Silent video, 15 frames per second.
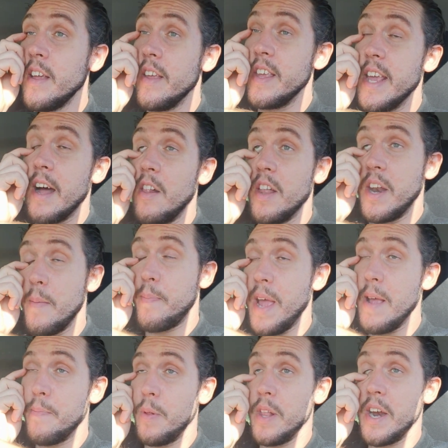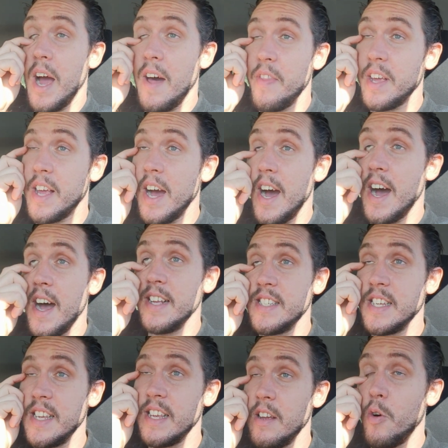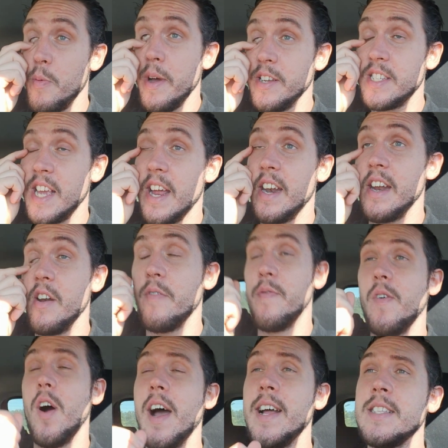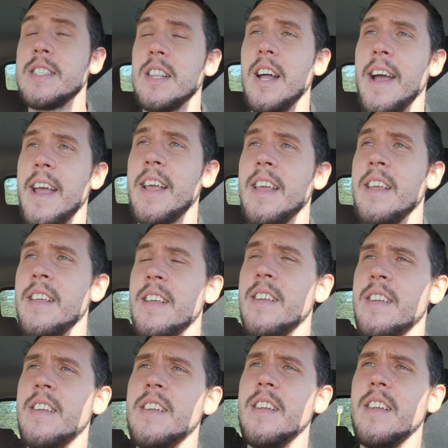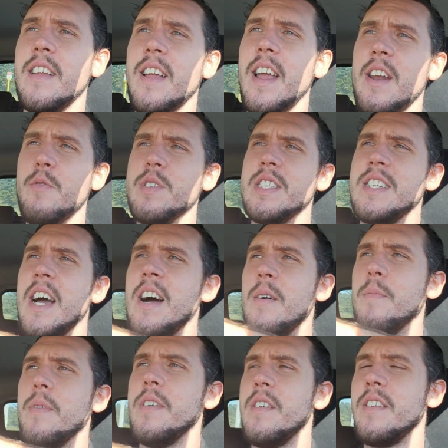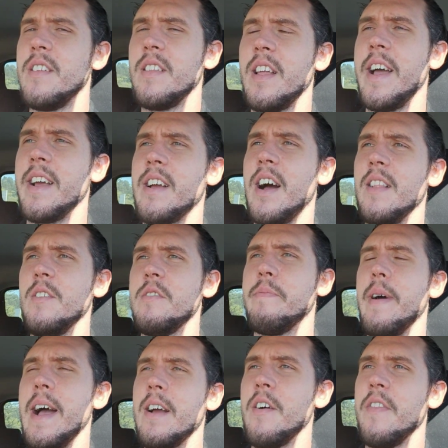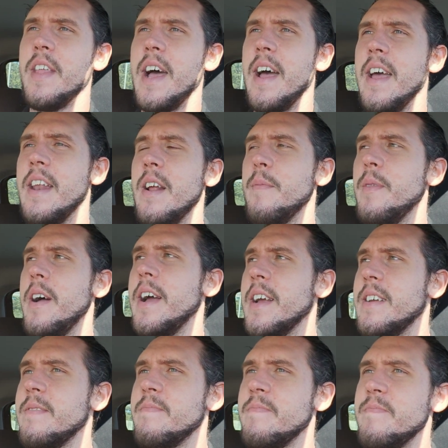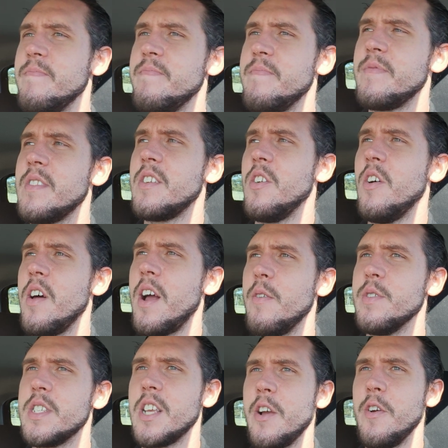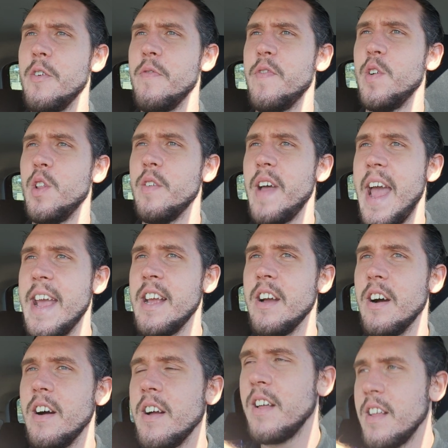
yelling at people in other cars and almost getting into fights, and it was dumb. Like, I look back on that and I'm like, God, I was so full of anger.